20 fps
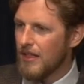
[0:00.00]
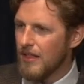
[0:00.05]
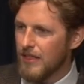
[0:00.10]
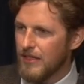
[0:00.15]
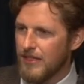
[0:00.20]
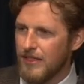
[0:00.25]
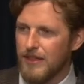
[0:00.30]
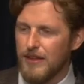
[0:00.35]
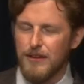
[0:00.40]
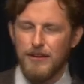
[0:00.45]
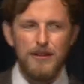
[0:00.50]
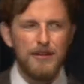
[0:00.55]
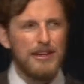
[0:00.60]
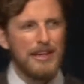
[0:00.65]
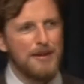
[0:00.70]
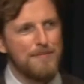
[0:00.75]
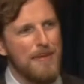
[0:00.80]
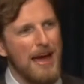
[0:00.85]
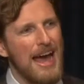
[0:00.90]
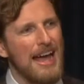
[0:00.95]
The
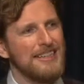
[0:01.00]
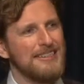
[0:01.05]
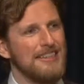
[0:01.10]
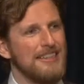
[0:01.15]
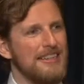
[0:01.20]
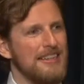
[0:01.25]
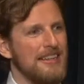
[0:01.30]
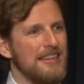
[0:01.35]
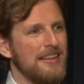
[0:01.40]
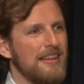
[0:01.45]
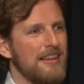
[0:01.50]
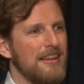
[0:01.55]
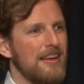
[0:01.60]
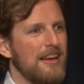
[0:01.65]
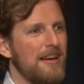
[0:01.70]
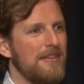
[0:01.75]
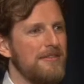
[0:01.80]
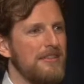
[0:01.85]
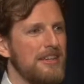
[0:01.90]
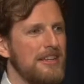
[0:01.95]
capacity
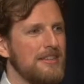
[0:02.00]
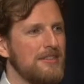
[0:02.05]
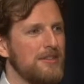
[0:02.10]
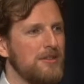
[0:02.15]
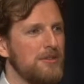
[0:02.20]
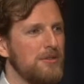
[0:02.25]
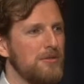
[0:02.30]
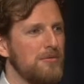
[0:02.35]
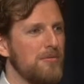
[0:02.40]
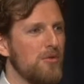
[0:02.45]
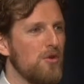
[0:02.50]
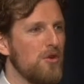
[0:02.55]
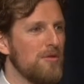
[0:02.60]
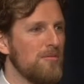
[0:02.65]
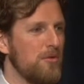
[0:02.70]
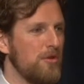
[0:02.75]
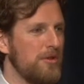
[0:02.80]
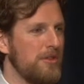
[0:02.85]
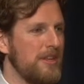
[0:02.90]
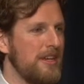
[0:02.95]
of these to do more and
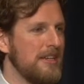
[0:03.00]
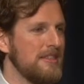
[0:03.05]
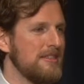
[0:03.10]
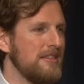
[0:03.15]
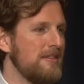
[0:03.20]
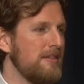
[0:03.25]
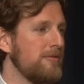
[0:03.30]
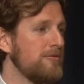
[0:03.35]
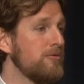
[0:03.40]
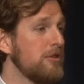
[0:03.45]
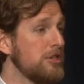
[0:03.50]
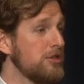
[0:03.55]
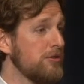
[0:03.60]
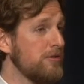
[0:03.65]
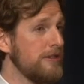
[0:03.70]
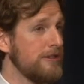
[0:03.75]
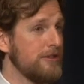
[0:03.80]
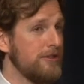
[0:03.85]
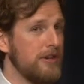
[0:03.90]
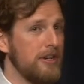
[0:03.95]
more things in the richer,
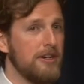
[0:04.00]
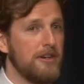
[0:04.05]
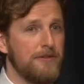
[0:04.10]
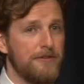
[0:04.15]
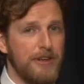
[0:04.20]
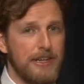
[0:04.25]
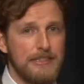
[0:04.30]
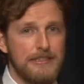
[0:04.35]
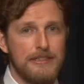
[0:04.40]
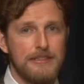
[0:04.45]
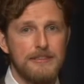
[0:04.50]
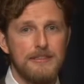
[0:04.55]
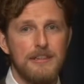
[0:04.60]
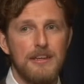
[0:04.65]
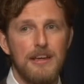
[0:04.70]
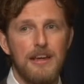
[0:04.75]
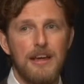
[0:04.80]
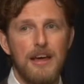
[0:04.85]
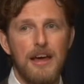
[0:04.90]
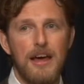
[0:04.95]
richer interfaces
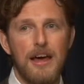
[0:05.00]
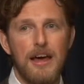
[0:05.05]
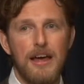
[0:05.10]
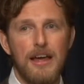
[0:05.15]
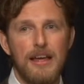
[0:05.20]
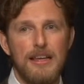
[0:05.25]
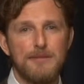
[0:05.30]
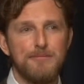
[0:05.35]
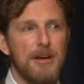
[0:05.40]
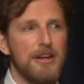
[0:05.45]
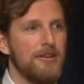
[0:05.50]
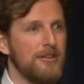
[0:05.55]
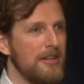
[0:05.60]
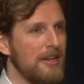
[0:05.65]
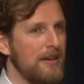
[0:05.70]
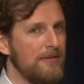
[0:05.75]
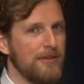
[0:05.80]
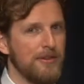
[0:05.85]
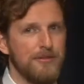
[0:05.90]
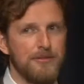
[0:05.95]
uh, is better than
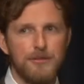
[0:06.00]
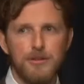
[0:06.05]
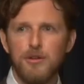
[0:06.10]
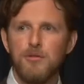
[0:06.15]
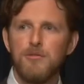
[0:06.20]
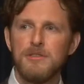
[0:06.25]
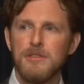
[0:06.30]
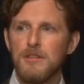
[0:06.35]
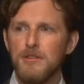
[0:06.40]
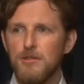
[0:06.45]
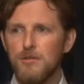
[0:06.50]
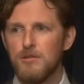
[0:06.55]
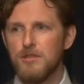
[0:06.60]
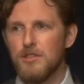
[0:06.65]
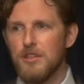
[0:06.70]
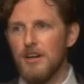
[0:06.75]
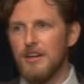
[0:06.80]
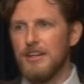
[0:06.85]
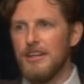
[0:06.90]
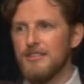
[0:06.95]
ever. Who was in Luke's
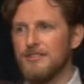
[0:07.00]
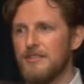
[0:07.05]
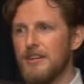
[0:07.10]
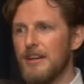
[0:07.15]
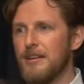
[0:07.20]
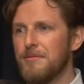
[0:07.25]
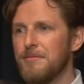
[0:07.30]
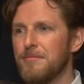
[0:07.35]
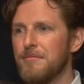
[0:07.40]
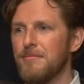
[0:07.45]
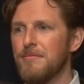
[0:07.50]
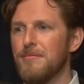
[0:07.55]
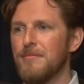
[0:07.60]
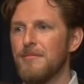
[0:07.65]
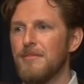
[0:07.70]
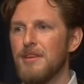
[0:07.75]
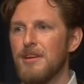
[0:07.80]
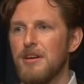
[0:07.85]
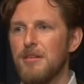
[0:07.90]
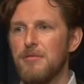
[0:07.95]
talk yesterday?
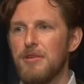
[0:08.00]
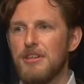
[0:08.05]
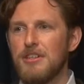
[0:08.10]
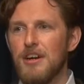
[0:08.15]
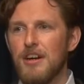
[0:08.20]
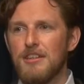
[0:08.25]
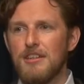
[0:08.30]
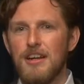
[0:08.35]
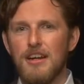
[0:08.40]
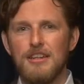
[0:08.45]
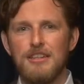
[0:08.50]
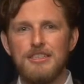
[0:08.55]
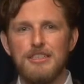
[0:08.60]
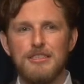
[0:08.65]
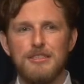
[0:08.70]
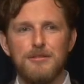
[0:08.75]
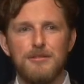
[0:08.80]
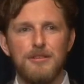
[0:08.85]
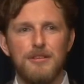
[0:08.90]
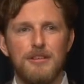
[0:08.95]
Where he talked not
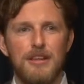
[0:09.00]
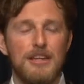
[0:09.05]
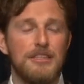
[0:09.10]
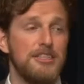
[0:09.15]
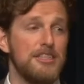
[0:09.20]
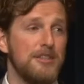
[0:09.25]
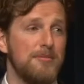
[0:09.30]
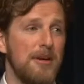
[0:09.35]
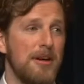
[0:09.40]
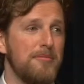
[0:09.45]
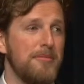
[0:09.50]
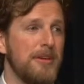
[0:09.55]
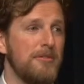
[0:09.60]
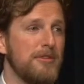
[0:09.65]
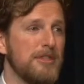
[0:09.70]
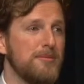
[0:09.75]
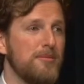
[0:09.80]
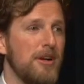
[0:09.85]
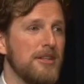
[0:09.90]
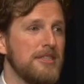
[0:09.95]
just, not just about being
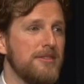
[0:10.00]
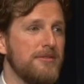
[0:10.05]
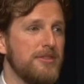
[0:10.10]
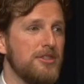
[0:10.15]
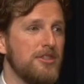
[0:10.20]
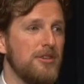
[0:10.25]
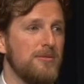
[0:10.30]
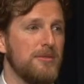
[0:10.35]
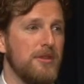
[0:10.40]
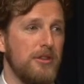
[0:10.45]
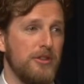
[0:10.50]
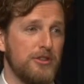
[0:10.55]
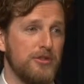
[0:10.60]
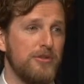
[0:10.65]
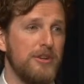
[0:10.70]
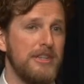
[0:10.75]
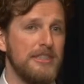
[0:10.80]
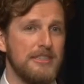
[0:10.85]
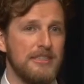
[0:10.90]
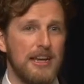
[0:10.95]
responsive in terms of the
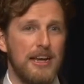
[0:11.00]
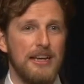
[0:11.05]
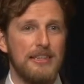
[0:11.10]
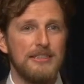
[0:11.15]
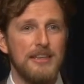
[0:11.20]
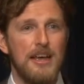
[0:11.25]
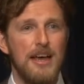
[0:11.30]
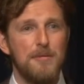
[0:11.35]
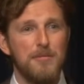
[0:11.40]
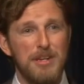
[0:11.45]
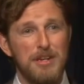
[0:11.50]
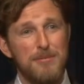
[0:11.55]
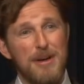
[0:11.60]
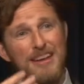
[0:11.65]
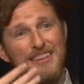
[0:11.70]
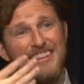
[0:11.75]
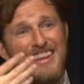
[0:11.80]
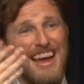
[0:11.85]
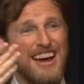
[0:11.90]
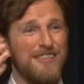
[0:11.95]
screen size, but
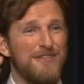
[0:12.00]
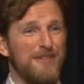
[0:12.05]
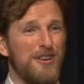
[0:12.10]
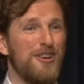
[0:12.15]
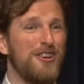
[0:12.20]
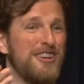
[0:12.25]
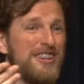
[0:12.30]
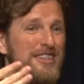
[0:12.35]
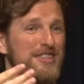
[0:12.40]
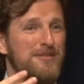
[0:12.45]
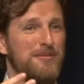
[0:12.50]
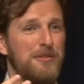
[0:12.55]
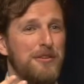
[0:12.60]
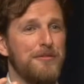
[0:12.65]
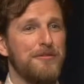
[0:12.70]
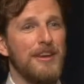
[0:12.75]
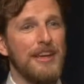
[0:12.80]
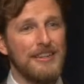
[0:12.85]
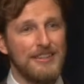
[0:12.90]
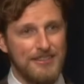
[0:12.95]
about in how far it is from your
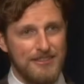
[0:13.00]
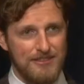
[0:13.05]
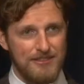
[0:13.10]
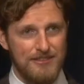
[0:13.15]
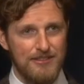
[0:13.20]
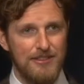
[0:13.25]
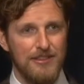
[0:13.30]
face.